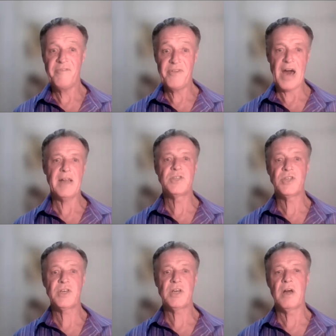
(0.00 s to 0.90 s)

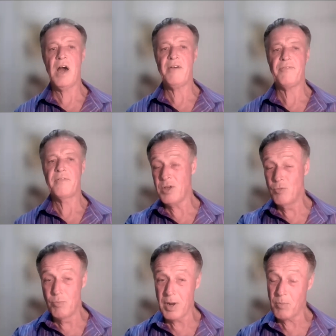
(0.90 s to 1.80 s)
advantages in life,
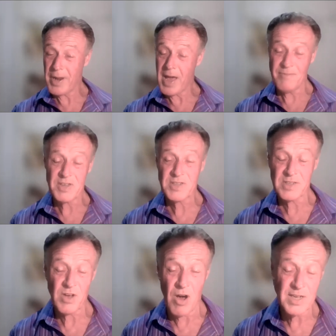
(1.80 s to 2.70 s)
you really want to have this
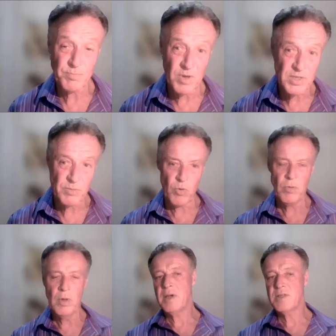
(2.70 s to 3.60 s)
as high as
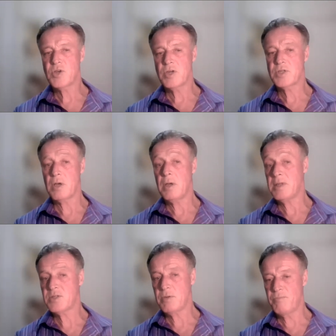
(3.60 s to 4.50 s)
possible. And so
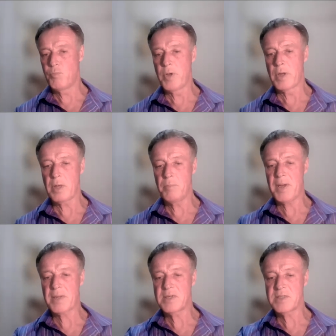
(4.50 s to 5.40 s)
it's a really
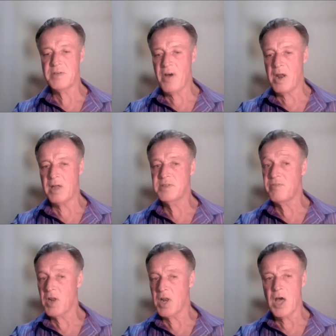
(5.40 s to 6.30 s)
big disadvantage of
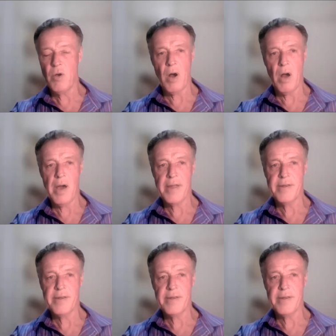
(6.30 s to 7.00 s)
a low iron